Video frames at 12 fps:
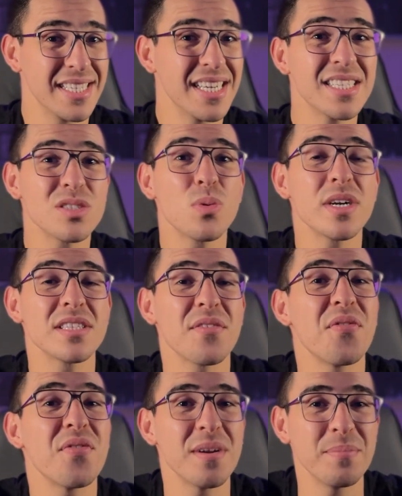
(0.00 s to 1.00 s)
here's where the
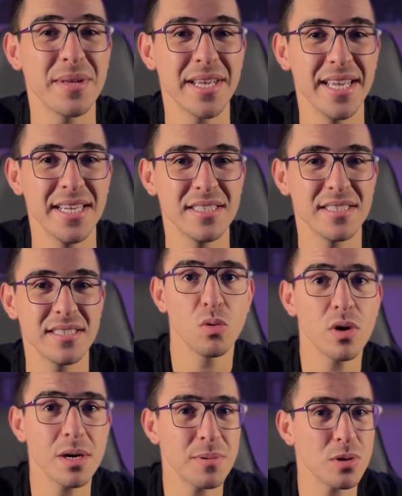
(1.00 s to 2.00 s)
fun begins.
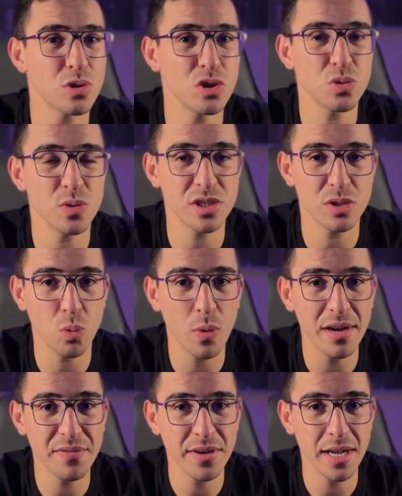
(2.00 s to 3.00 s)
We're about to switch the
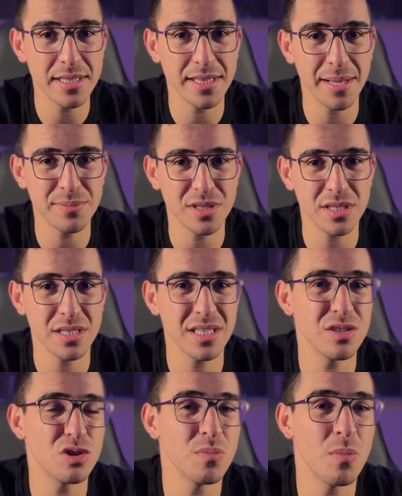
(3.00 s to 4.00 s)
Wi-Fi adapter
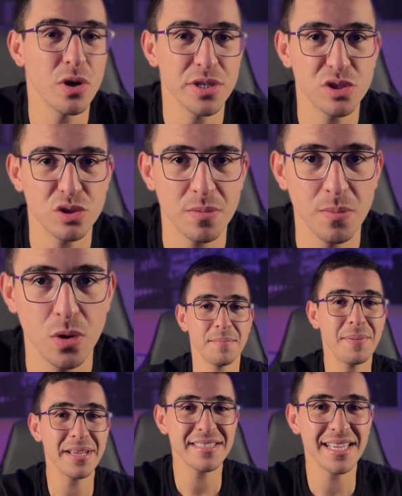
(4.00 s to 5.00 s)
into monitor mode.
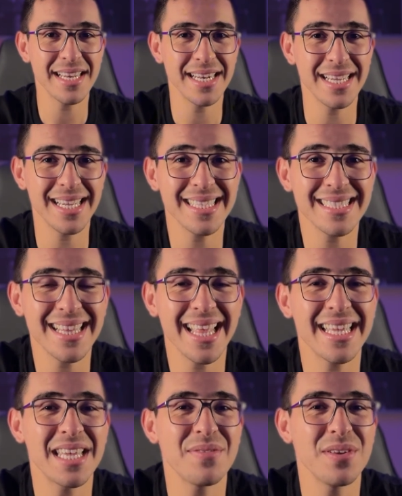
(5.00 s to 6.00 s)
Basically, it's like
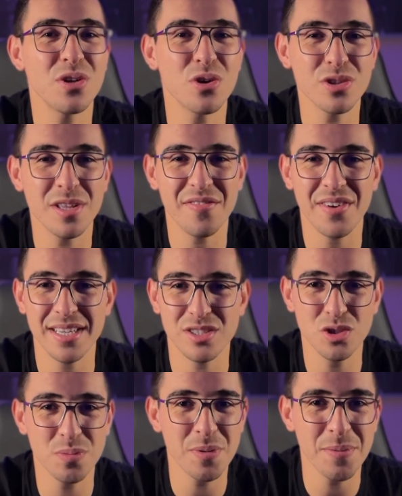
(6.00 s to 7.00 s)
giving your device
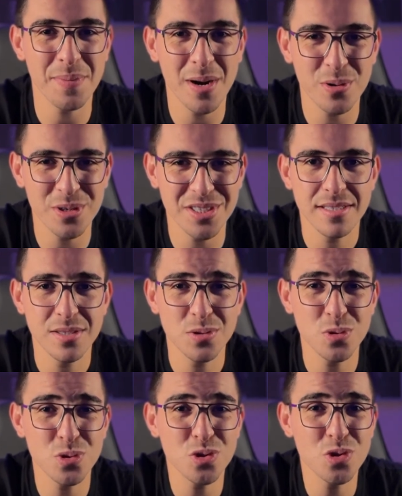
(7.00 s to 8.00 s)
superpowers
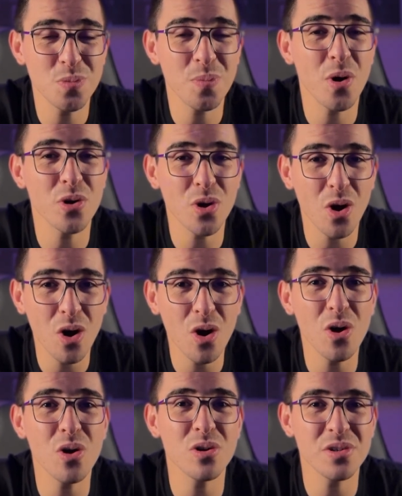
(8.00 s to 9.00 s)
to snoop on
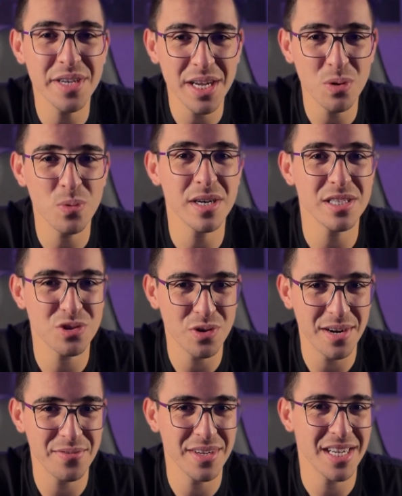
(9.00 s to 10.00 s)
all network traffic
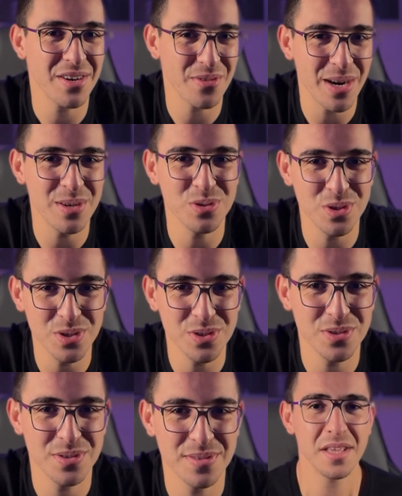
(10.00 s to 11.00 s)
around you.
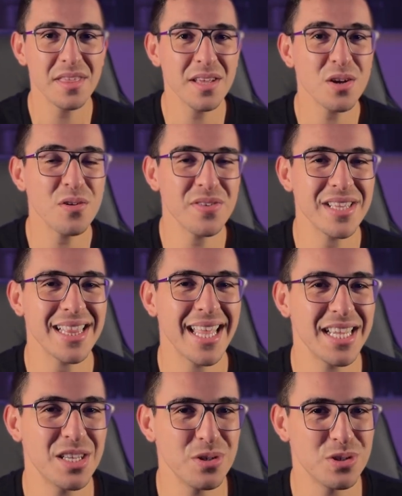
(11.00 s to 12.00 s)
Think of it
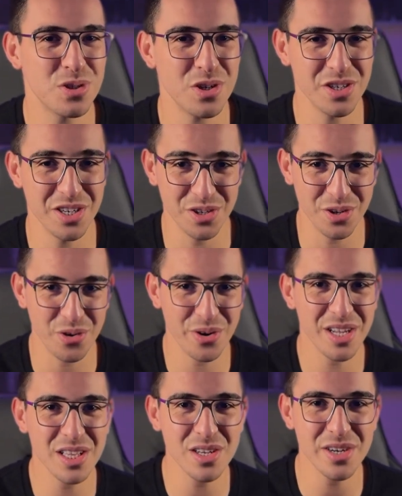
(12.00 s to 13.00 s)
like you're turning your
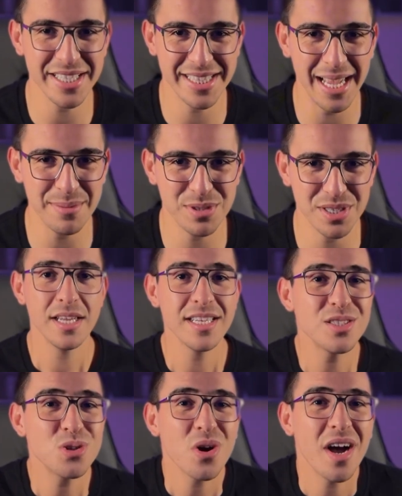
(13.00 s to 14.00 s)
regular adapter
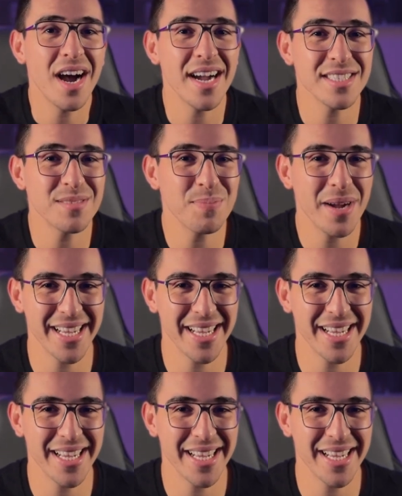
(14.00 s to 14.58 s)
into a high spy